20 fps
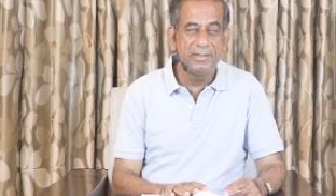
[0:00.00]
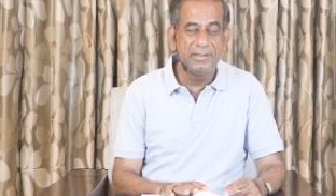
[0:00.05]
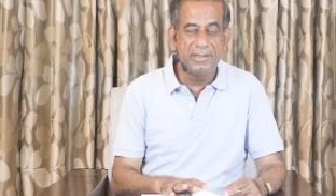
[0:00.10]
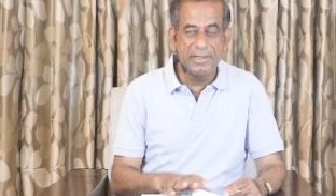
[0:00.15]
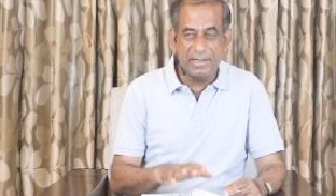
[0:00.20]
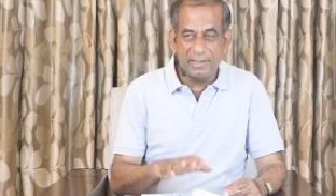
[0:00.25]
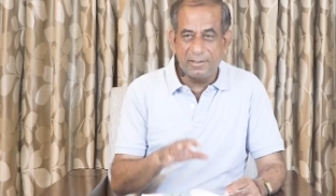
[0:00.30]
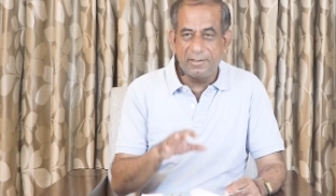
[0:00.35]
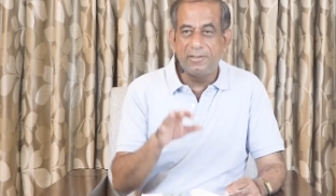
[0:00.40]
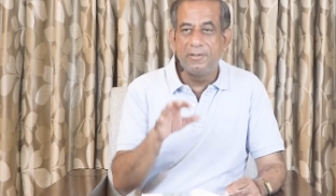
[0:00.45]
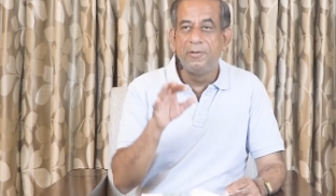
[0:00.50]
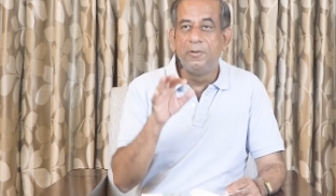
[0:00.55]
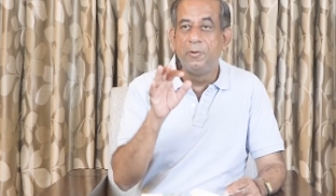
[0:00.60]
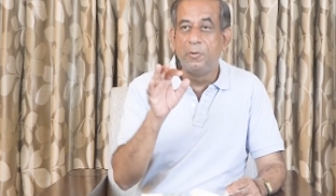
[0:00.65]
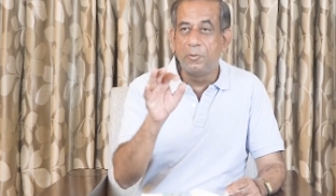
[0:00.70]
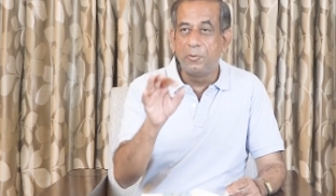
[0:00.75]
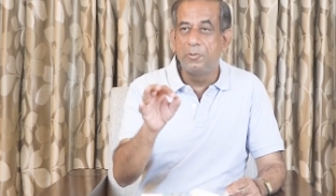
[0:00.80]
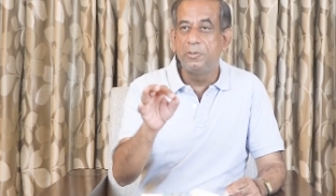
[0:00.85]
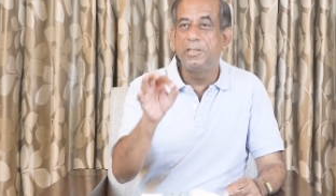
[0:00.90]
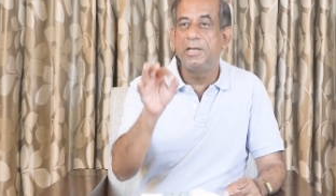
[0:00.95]
Yet
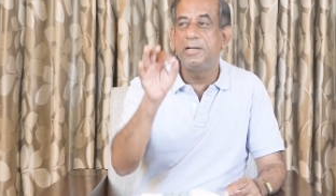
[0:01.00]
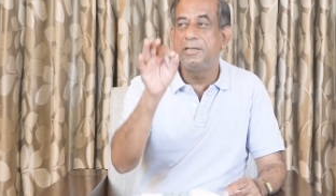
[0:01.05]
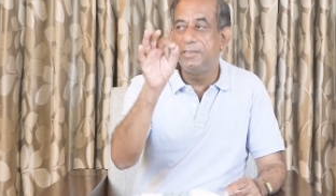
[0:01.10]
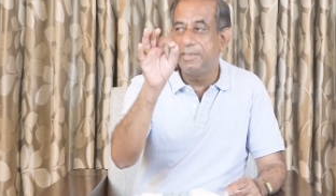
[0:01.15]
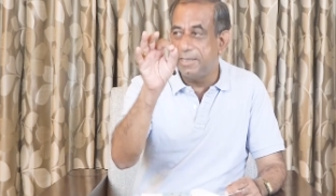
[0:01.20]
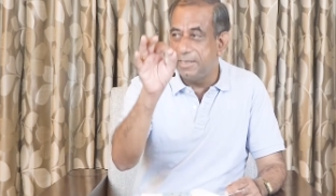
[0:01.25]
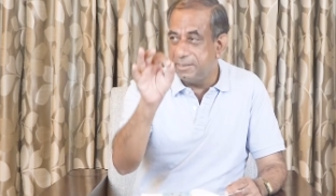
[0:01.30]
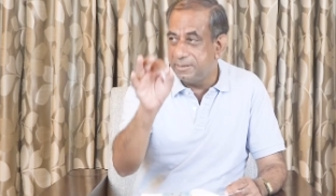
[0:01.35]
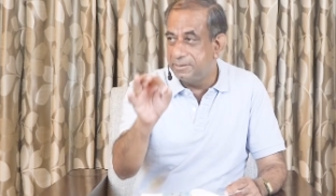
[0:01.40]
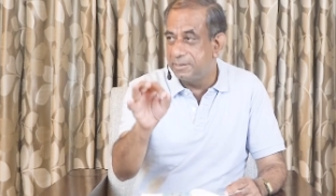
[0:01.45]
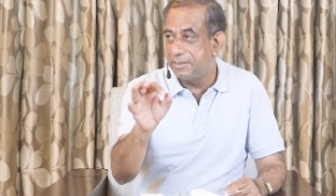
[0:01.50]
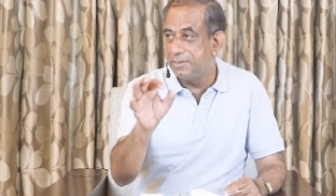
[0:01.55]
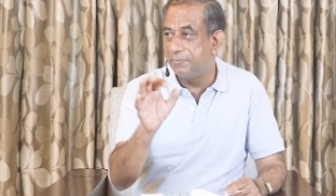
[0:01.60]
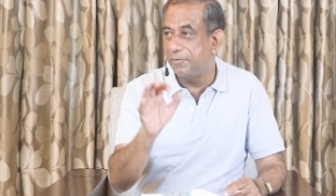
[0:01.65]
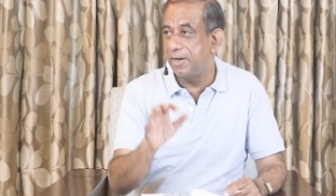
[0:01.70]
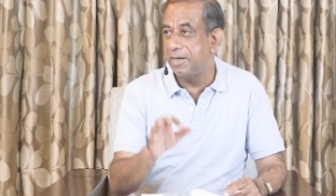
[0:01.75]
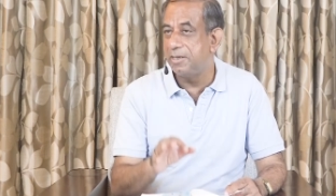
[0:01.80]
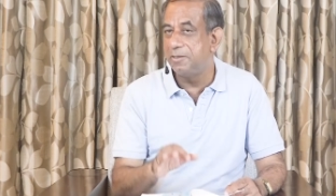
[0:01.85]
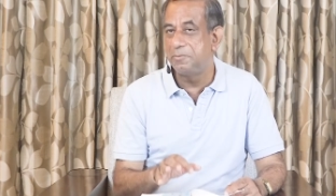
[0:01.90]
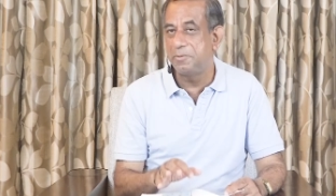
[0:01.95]
know that there is the
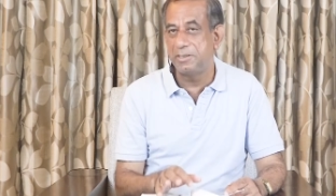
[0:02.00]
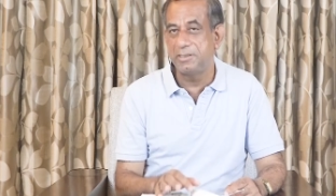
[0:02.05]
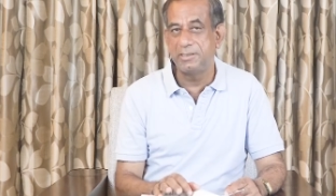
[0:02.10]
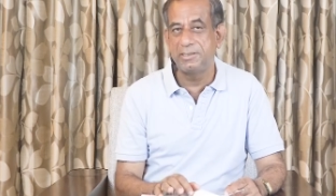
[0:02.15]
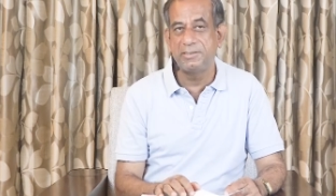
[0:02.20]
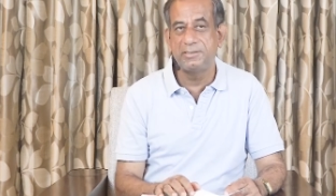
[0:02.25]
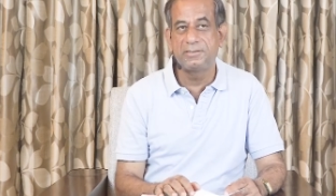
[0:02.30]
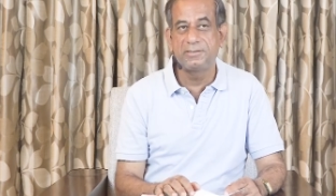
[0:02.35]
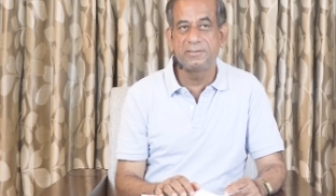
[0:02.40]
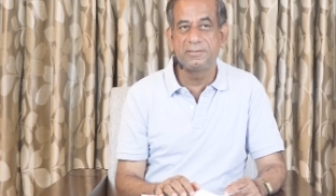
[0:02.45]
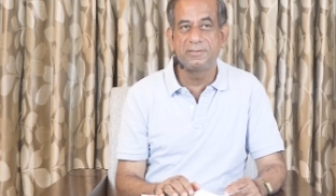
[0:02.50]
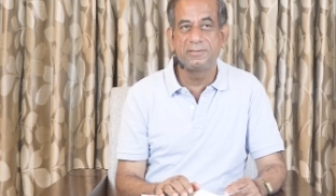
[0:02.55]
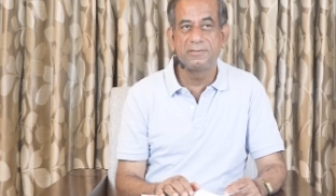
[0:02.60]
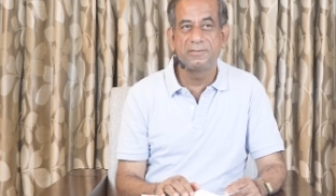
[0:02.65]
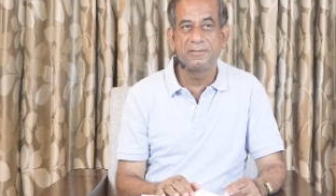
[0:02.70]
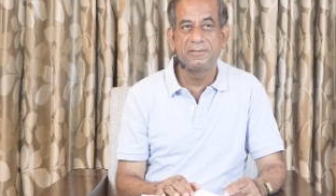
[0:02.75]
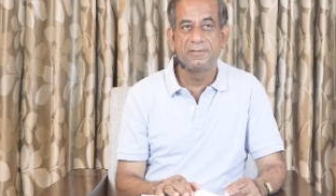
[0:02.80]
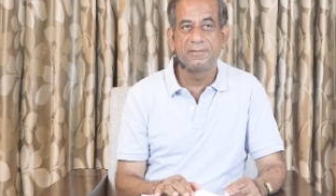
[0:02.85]
divine presence.